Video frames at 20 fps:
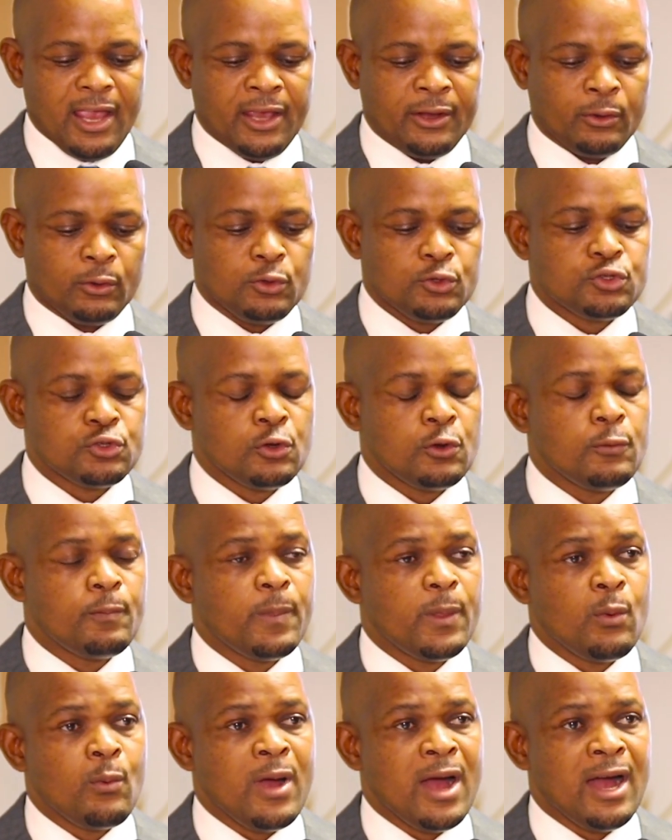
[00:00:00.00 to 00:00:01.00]
And also
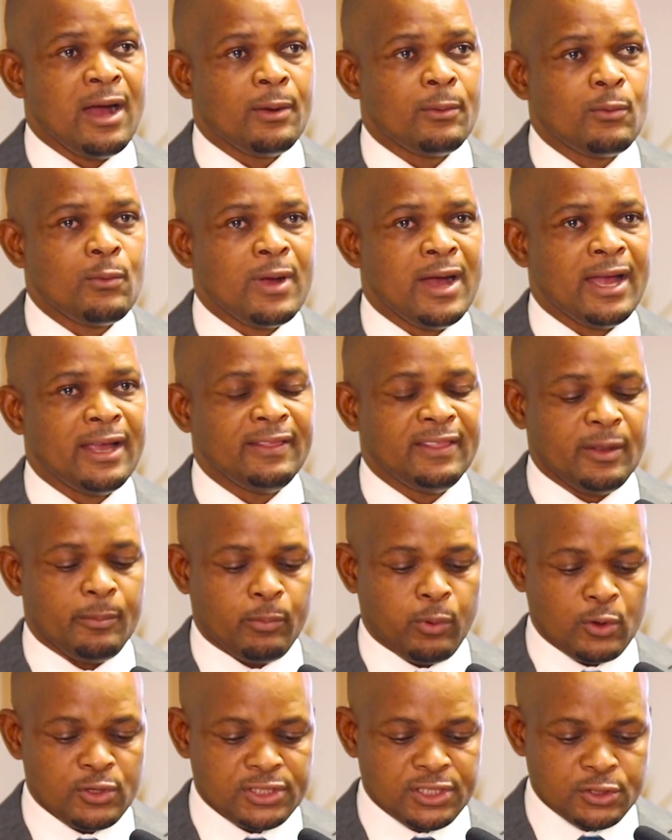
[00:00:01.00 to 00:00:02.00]
we are in the
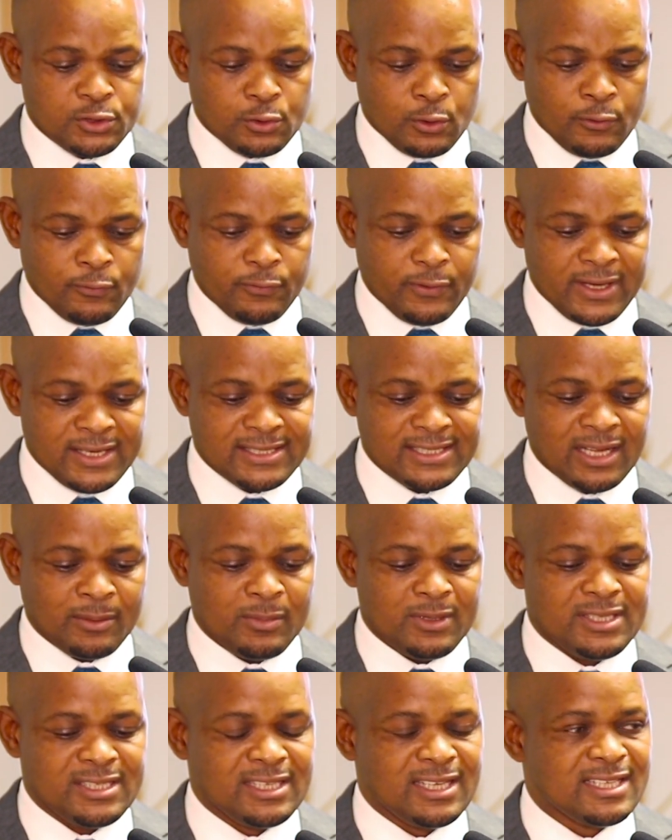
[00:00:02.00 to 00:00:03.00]
process of
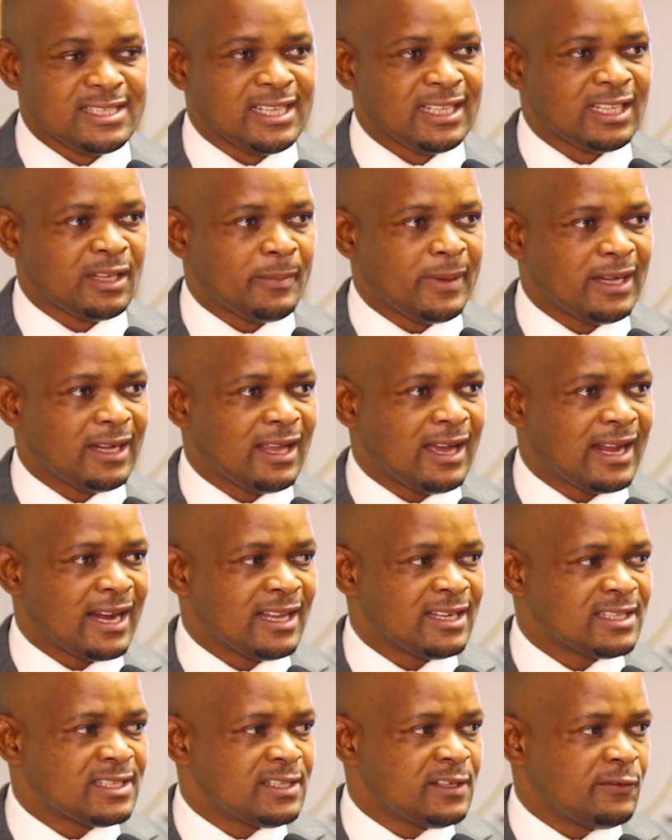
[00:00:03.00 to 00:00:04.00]
establishing a settlement
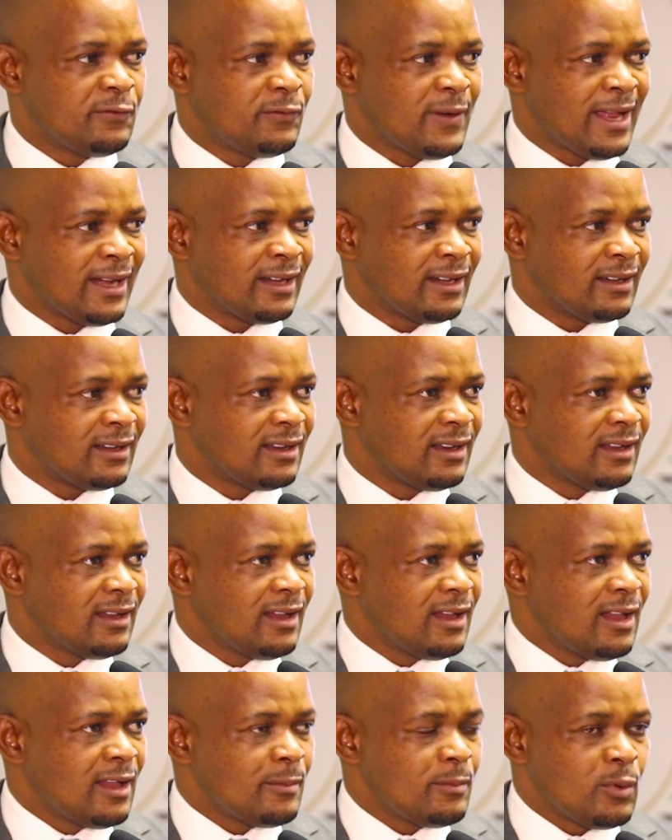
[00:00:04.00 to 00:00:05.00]
guarantee fund,
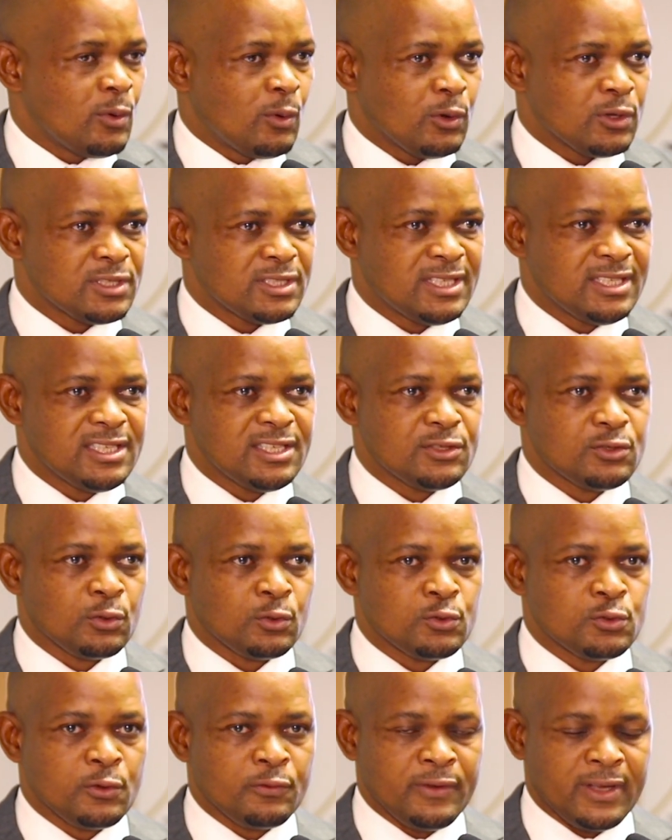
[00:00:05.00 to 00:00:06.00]
because this is
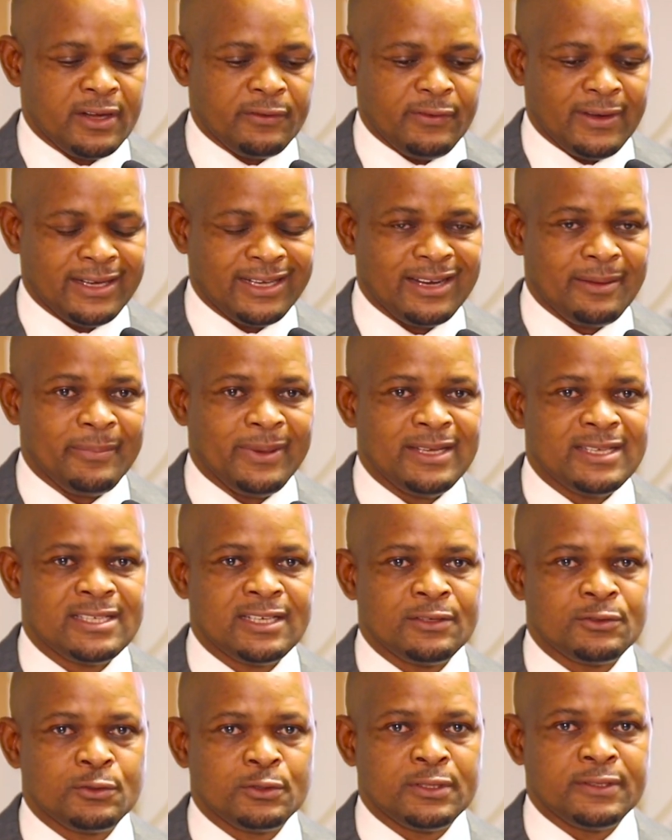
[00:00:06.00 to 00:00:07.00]
also very
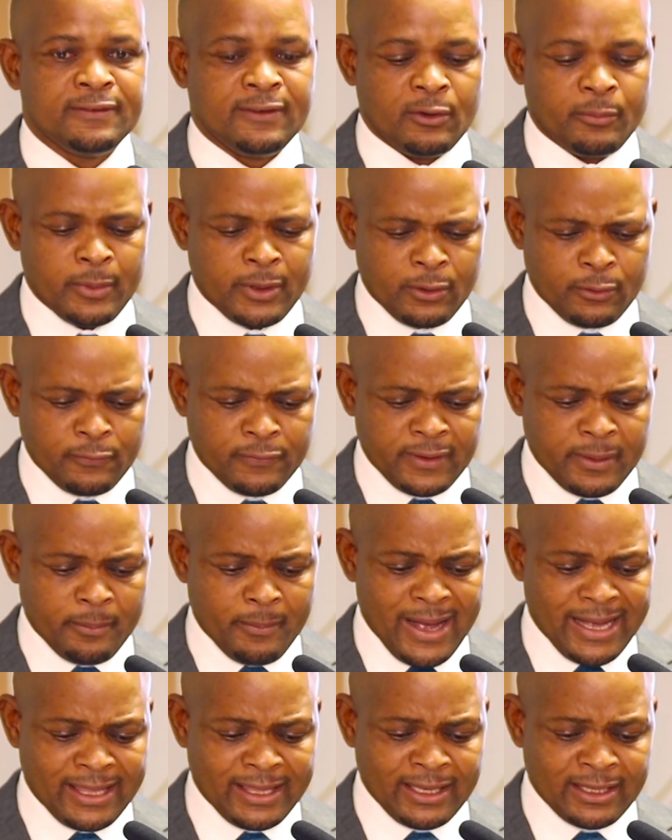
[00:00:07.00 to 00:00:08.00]
fundamental to the development of the
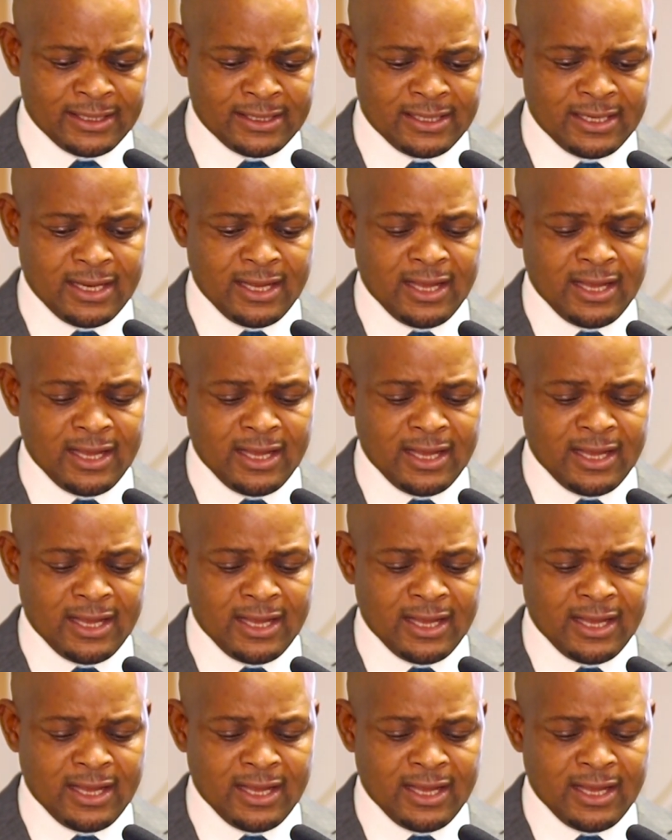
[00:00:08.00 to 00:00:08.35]
market.